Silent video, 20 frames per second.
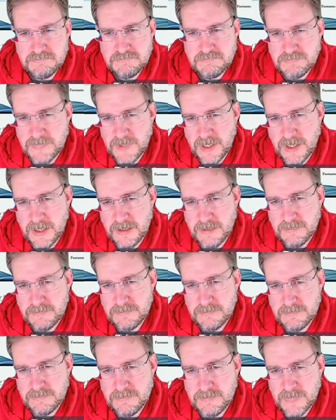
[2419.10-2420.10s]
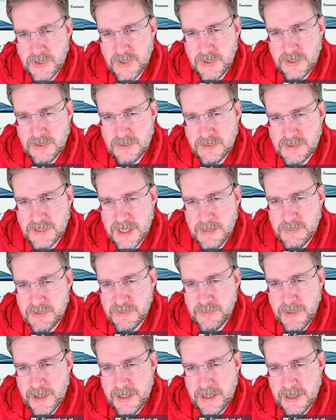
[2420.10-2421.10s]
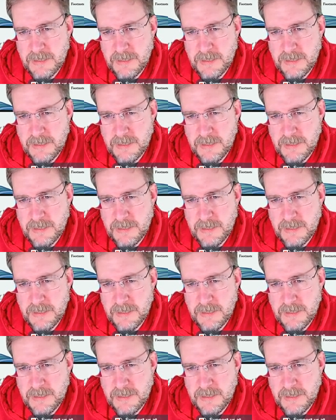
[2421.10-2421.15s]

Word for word: Yeah. You need to type a spell